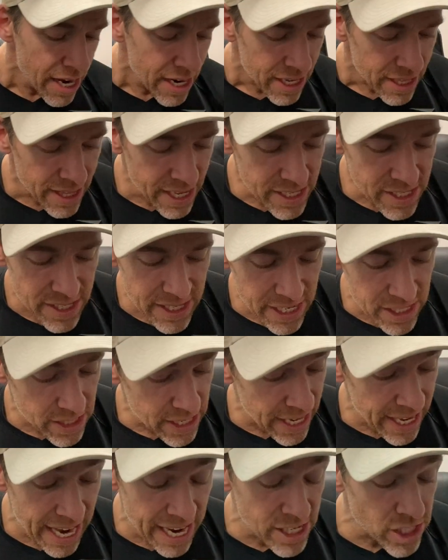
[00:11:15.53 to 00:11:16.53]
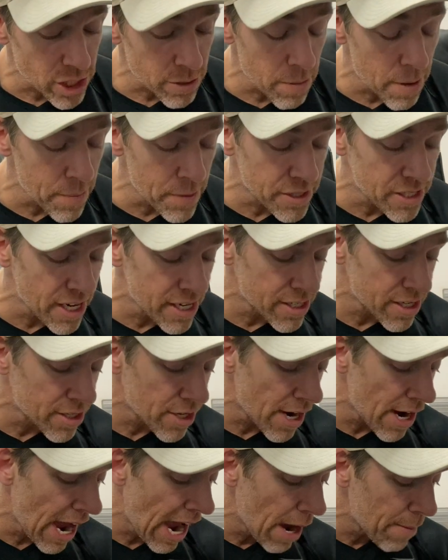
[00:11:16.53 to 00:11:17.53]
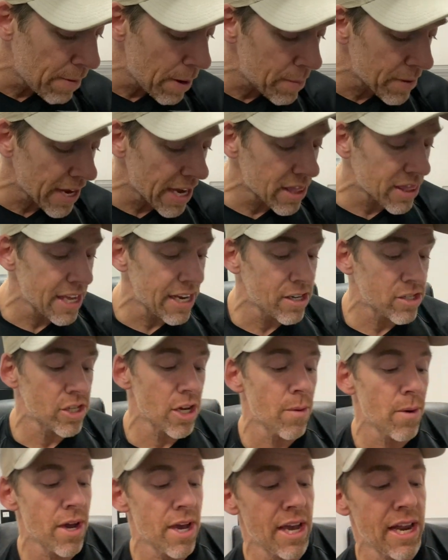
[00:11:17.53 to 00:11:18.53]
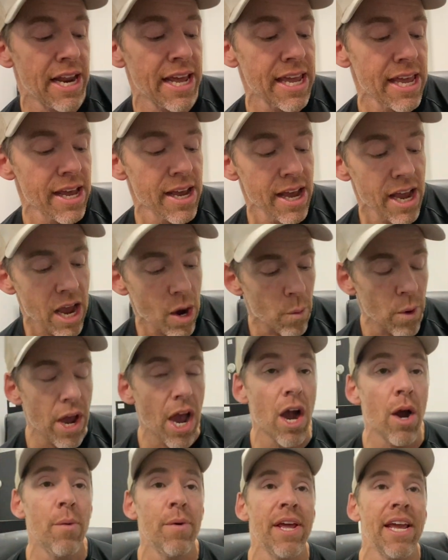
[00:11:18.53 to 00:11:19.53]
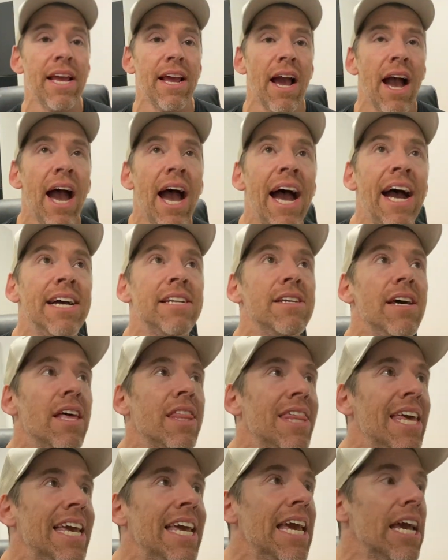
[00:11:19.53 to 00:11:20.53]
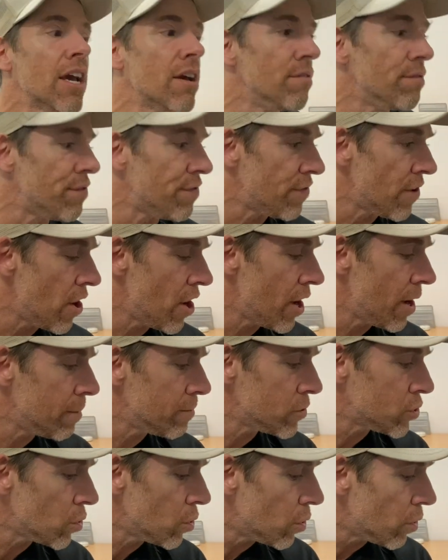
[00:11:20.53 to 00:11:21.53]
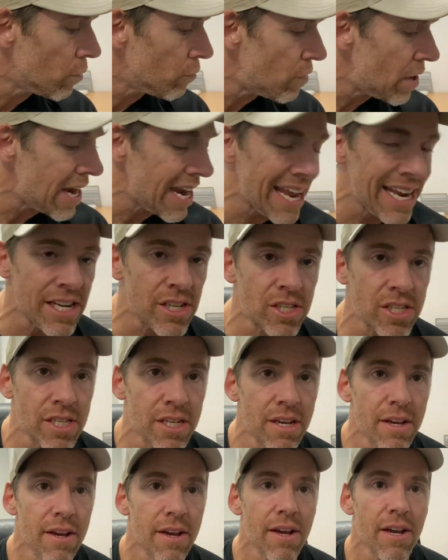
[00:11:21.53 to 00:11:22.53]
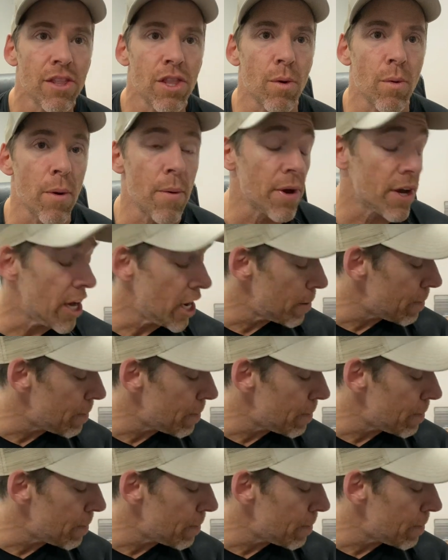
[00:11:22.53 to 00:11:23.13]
This is, again, some images. I don't know how people get things so early. We only had, I think it confirmed or released that we were going to